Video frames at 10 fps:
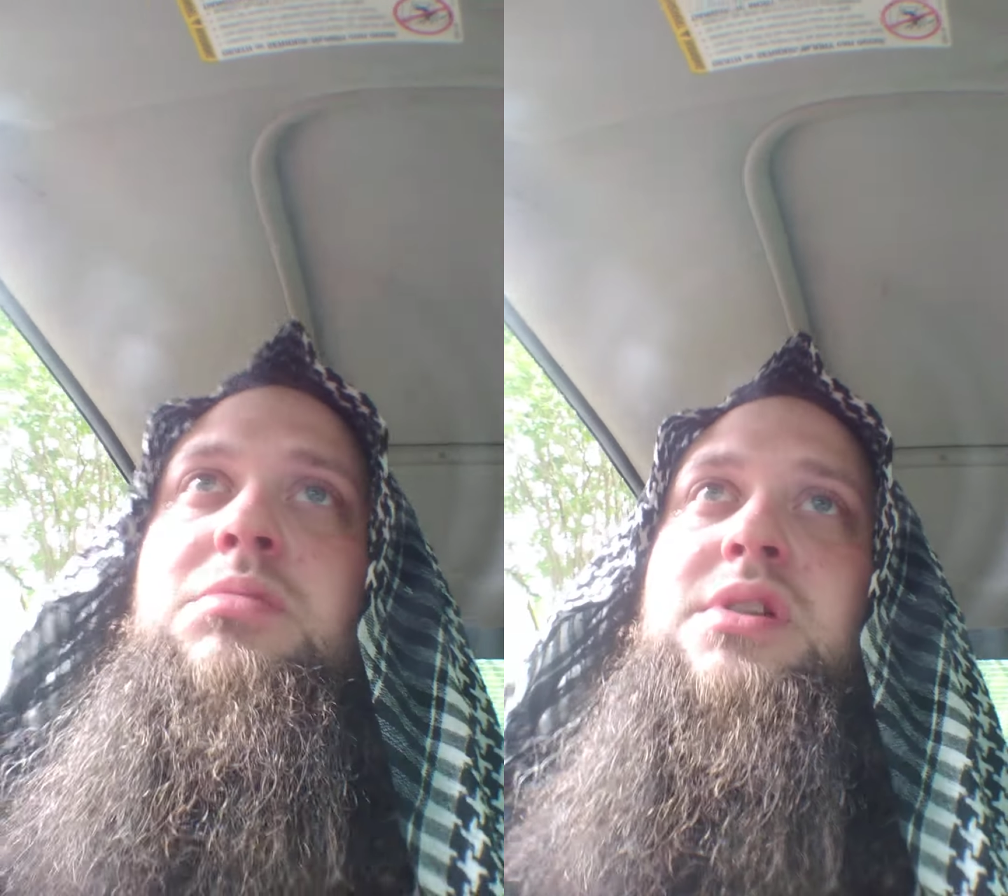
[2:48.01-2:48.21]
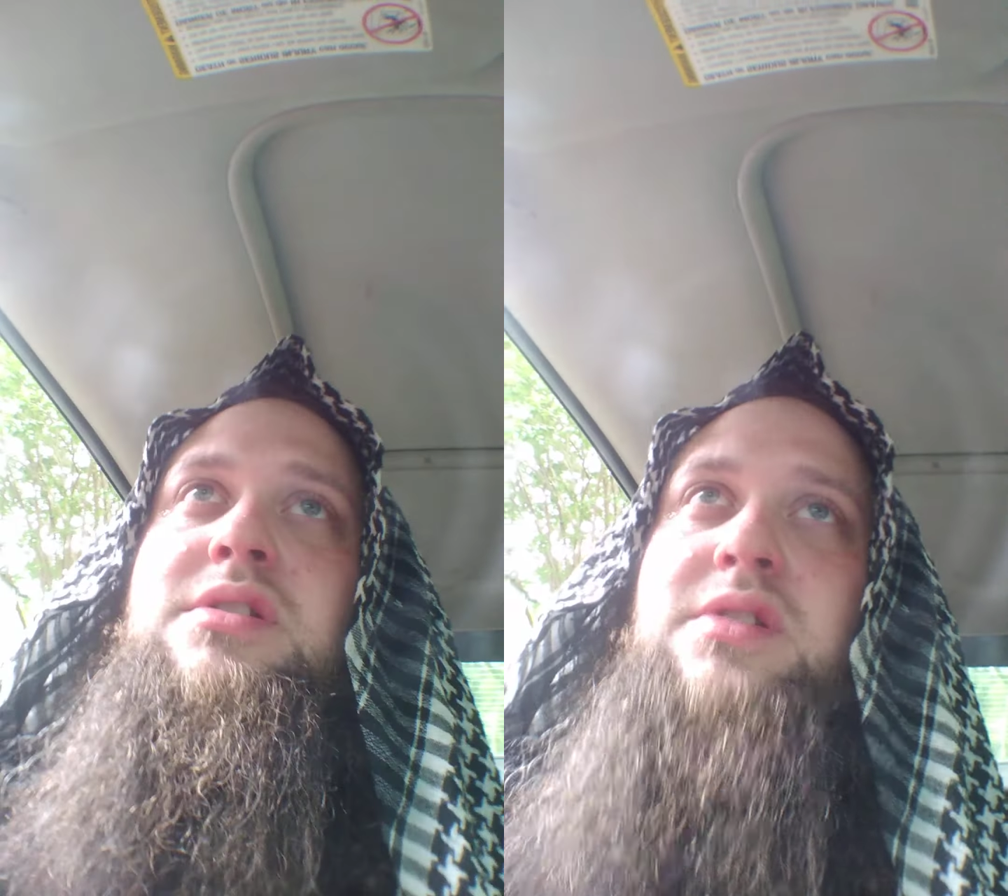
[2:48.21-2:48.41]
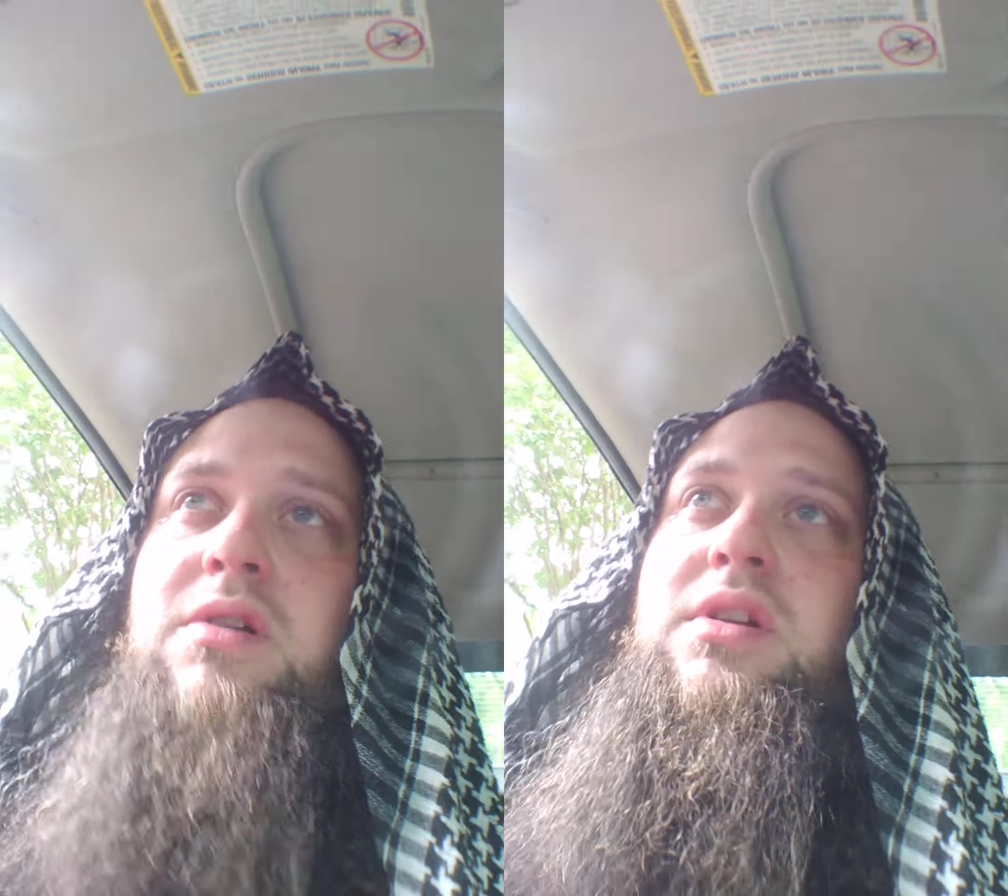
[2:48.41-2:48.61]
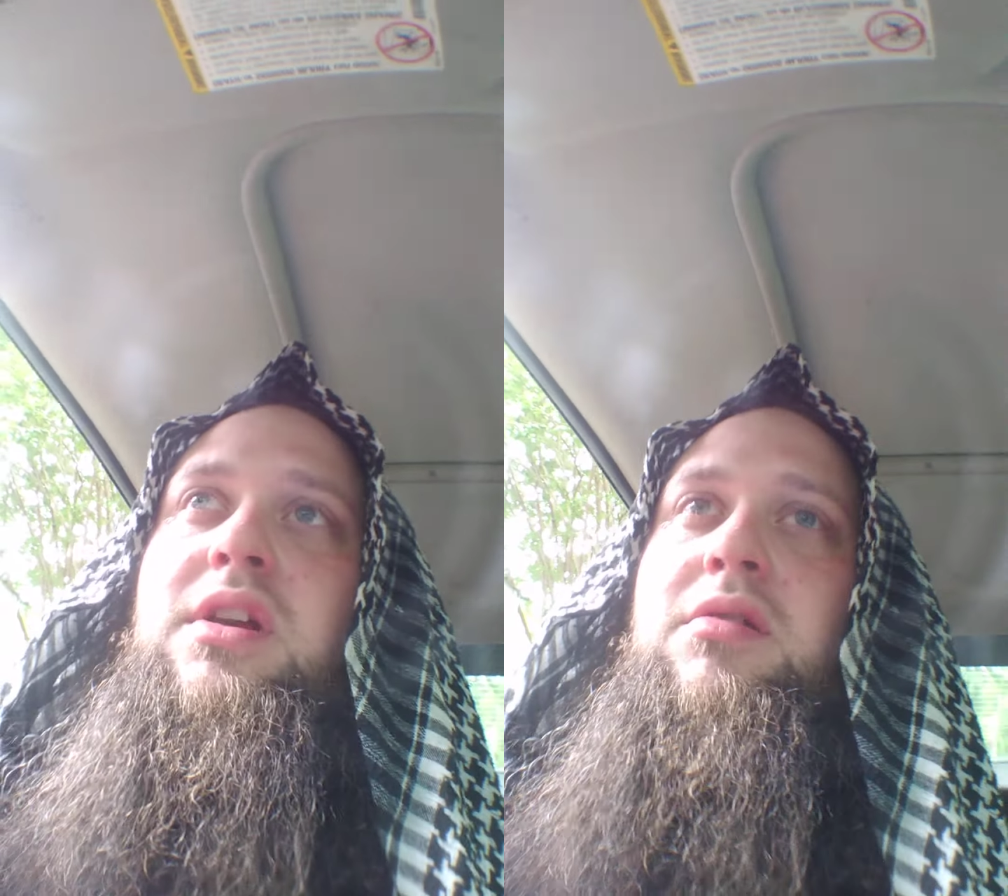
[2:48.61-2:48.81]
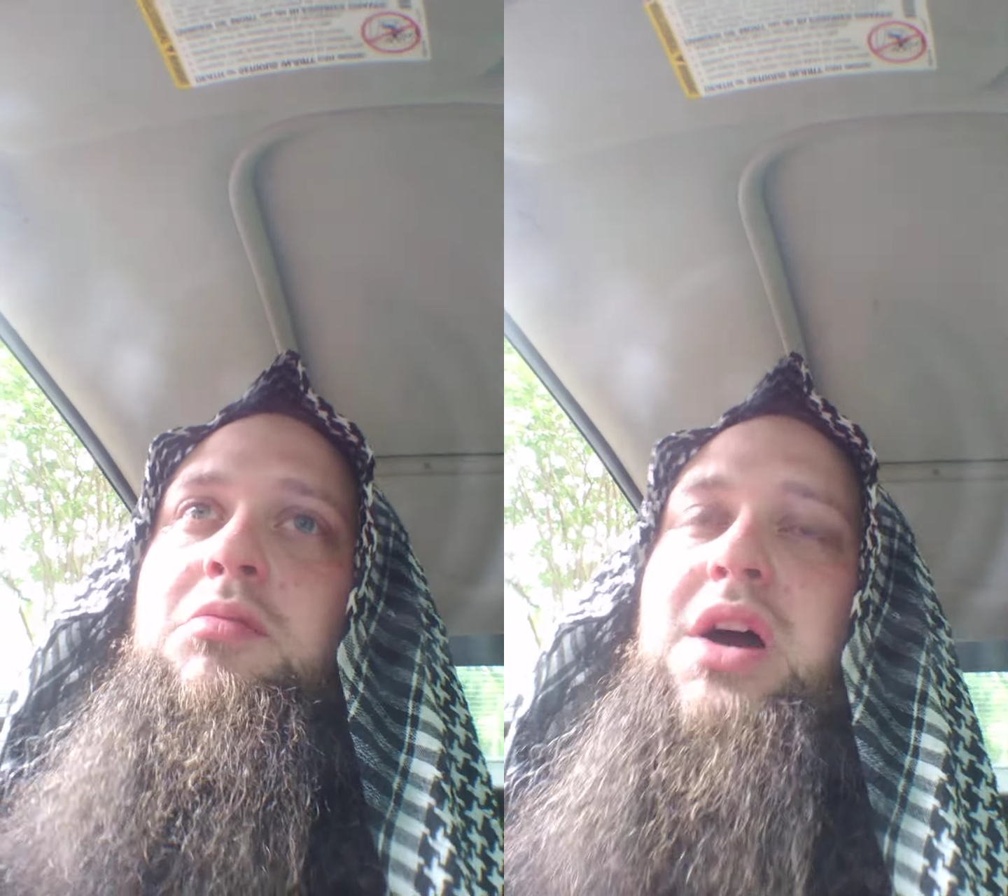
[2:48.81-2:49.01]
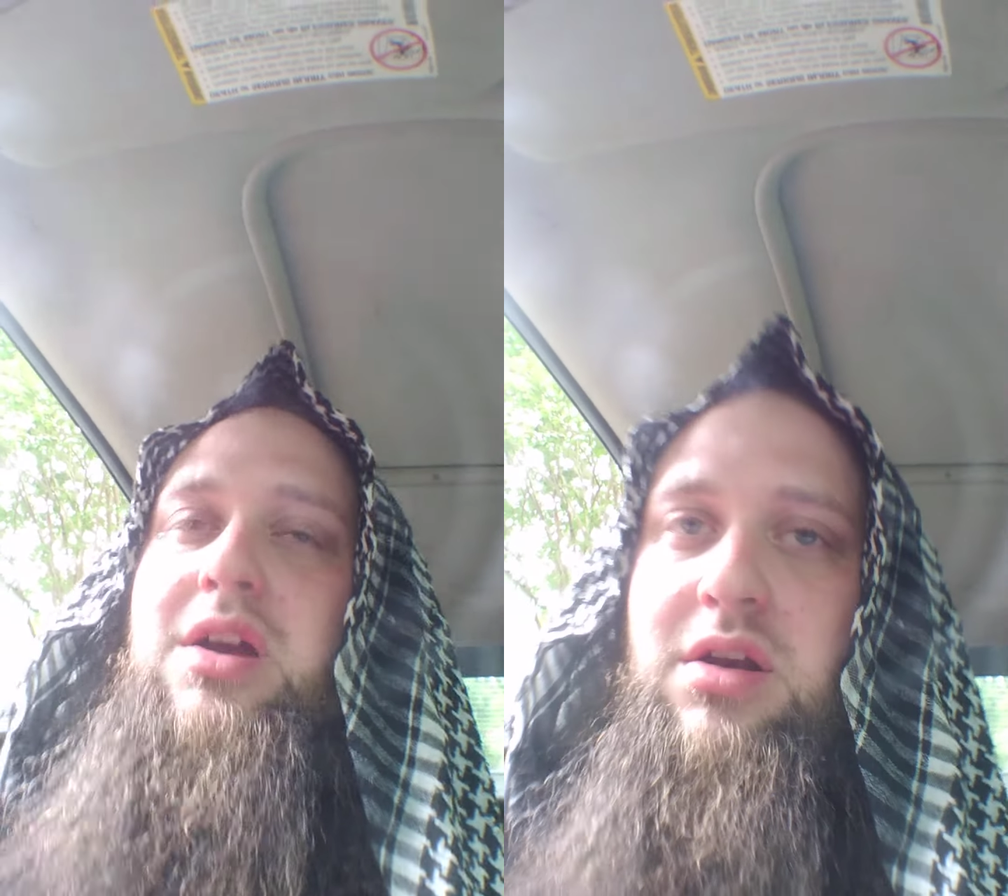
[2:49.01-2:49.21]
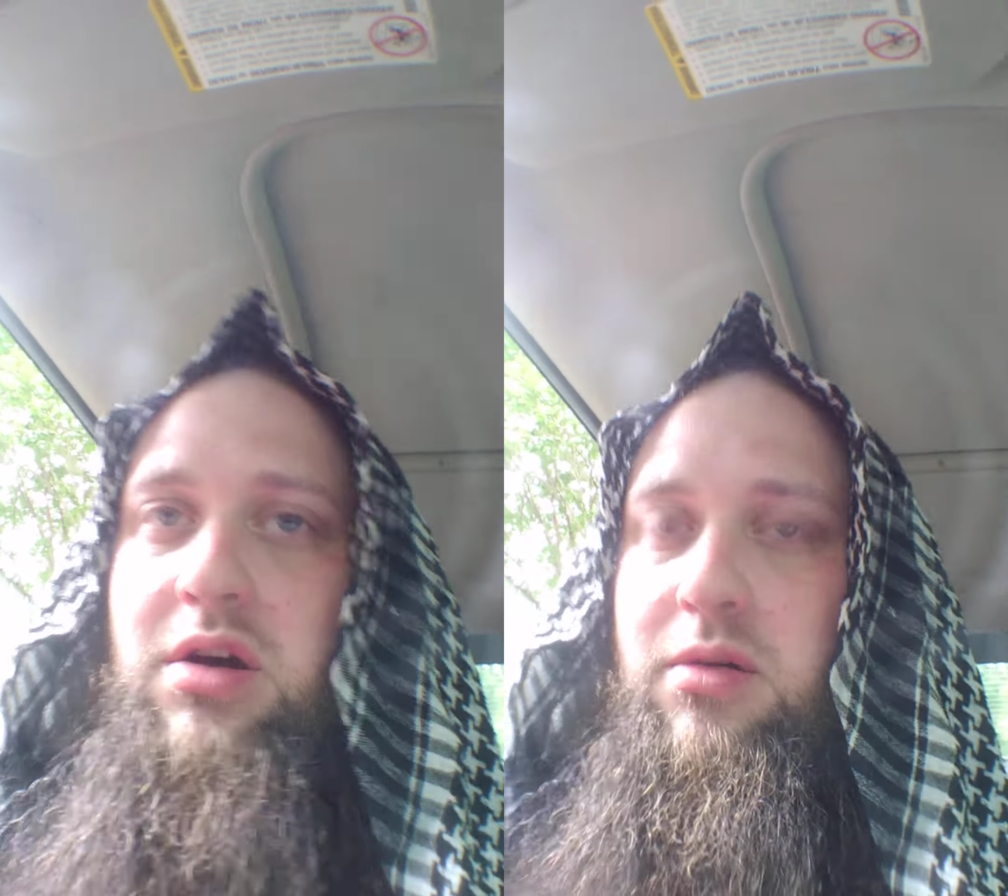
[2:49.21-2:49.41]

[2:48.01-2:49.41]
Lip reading: exalted in might,